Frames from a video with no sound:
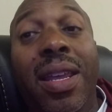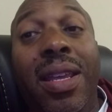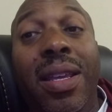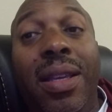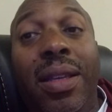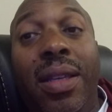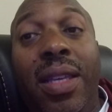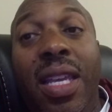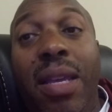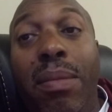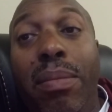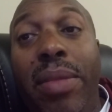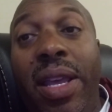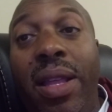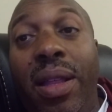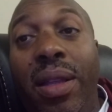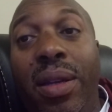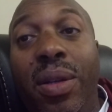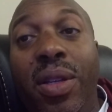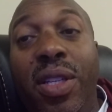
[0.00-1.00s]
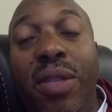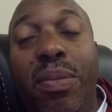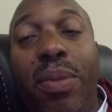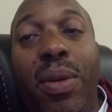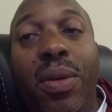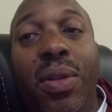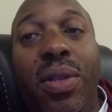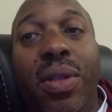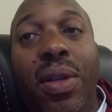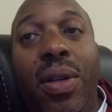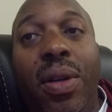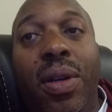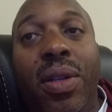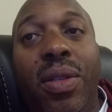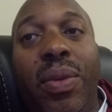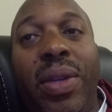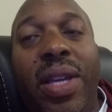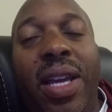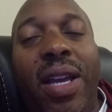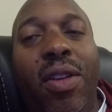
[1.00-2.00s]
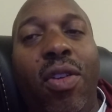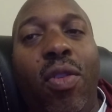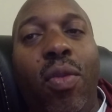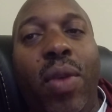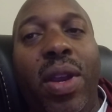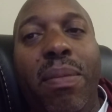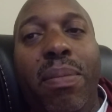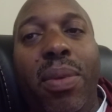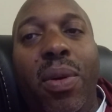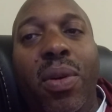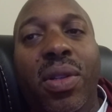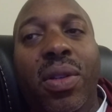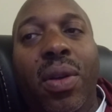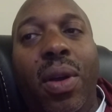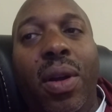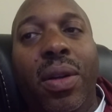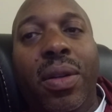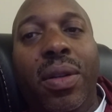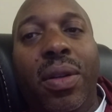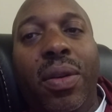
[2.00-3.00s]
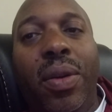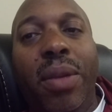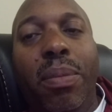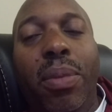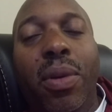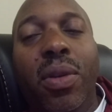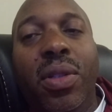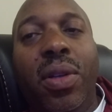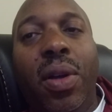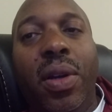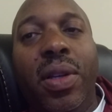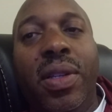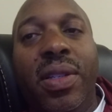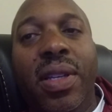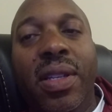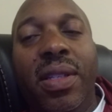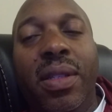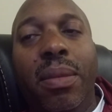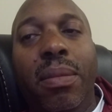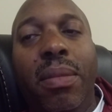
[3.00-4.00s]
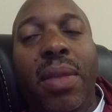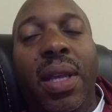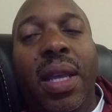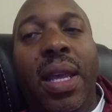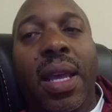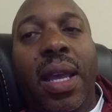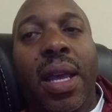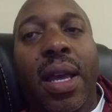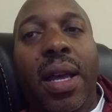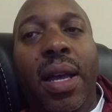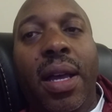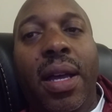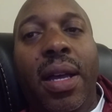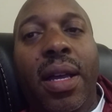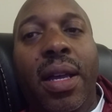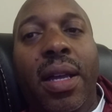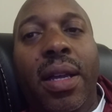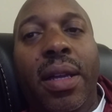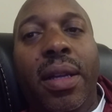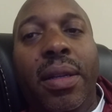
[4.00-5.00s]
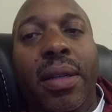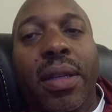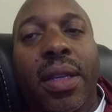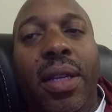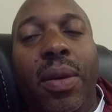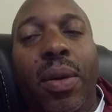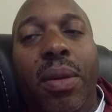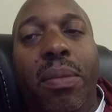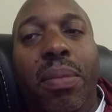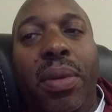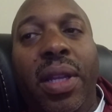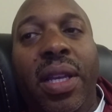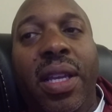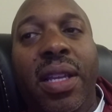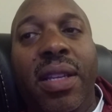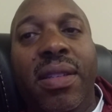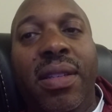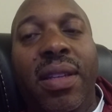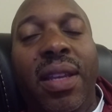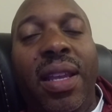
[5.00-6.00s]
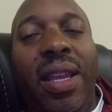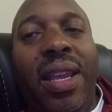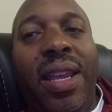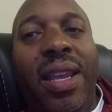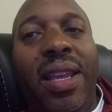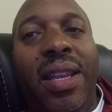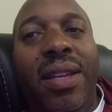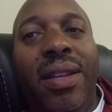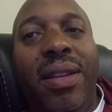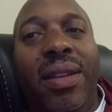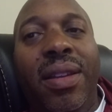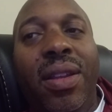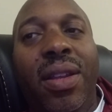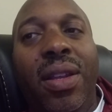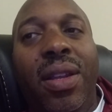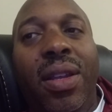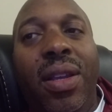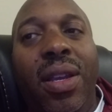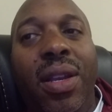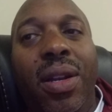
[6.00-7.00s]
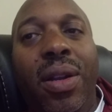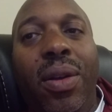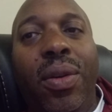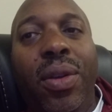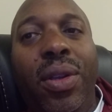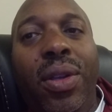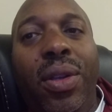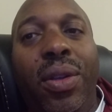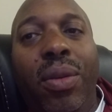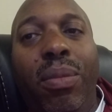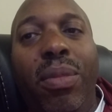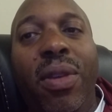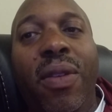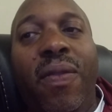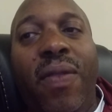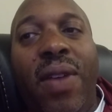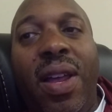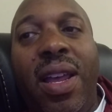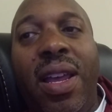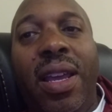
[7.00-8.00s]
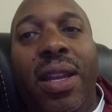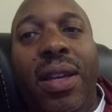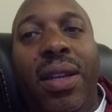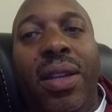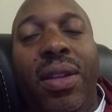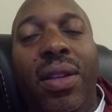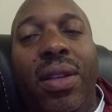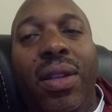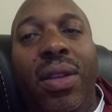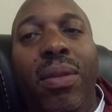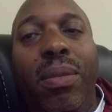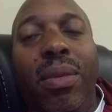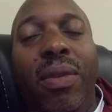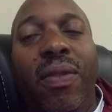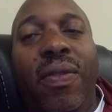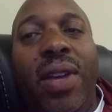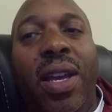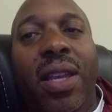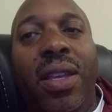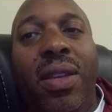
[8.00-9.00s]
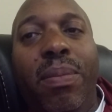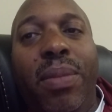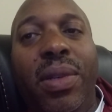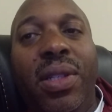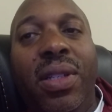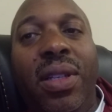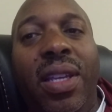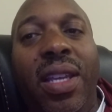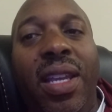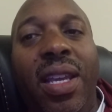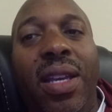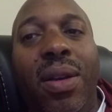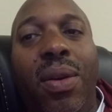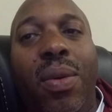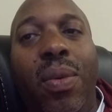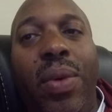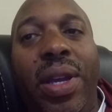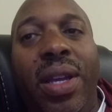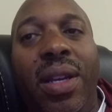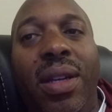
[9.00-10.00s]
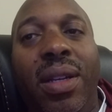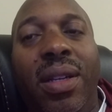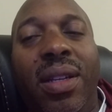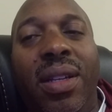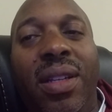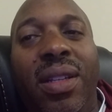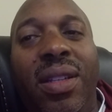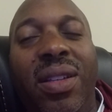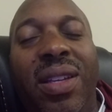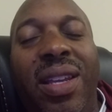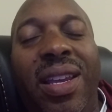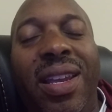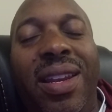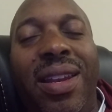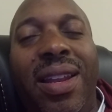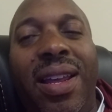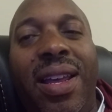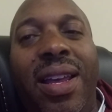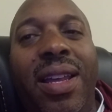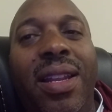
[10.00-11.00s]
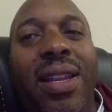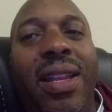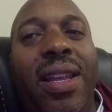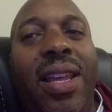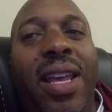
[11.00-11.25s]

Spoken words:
Keep mailing those postcards. We got great postcard system, you know, in place, and you know, you'll be fine. But you can't quit. You cannot